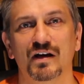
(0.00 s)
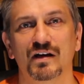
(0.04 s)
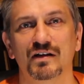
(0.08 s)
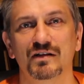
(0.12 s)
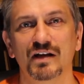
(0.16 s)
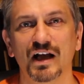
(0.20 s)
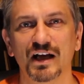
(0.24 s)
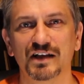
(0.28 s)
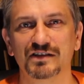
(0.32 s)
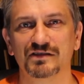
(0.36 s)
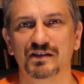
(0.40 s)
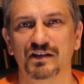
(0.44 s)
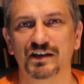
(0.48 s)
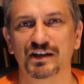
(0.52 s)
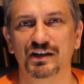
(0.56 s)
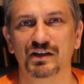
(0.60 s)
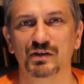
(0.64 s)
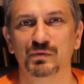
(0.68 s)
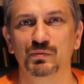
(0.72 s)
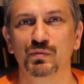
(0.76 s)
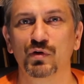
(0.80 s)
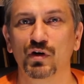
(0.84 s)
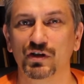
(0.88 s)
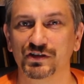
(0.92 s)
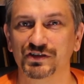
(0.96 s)
Lastly,
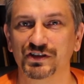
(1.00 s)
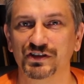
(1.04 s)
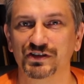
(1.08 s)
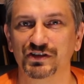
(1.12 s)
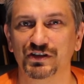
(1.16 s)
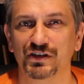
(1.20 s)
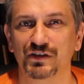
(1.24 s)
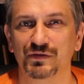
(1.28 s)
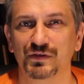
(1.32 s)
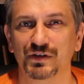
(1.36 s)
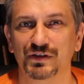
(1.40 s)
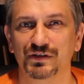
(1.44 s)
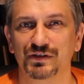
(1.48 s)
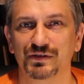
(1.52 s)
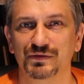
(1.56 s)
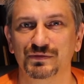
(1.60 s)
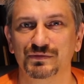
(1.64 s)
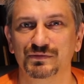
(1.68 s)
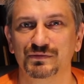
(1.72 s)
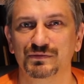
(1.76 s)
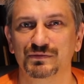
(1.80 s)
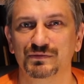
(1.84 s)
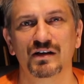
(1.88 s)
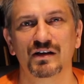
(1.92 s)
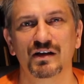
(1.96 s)
proxy servers.
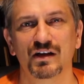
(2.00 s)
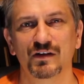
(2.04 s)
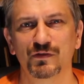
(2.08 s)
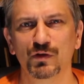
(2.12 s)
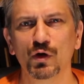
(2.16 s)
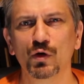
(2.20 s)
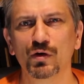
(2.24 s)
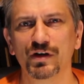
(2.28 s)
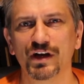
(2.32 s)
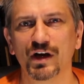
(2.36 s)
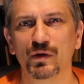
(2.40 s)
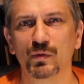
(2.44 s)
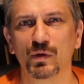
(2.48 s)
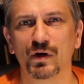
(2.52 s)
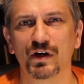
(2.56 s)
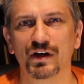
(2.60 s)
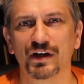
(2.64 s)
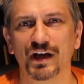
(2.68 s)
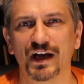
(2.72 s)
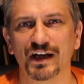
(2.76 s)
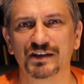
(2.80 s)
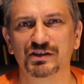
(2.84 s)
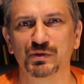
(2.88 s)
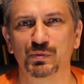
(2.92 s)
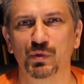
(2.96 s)
If your network
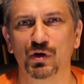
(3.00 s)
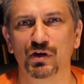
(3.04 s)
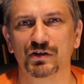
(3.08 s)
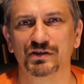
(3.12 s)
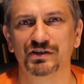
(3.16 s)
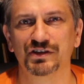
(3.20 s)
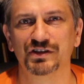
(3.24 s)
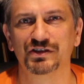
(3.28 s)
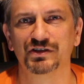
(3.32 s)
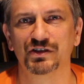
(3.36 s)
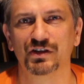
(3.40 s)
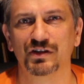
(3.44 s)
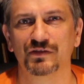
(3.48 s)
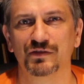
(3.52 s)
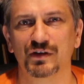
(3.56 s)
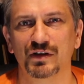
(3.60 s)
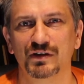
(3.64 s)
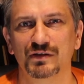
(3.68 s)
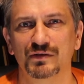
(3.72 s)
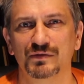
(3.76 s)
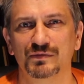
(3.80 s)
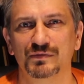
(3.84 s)
has a proxy server,